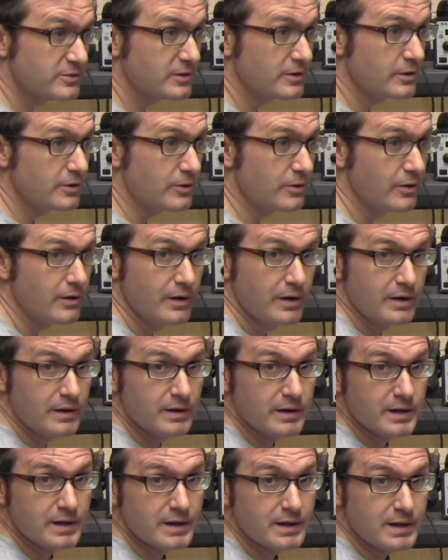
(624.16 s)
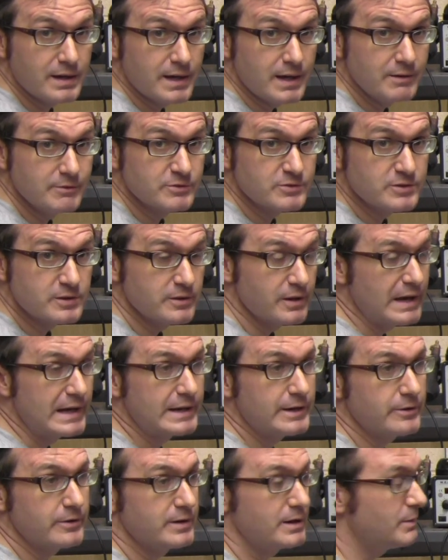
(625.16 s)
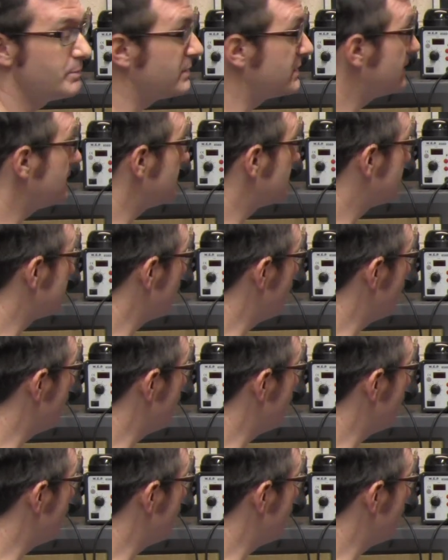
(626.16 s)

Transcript: so even still accurate up at the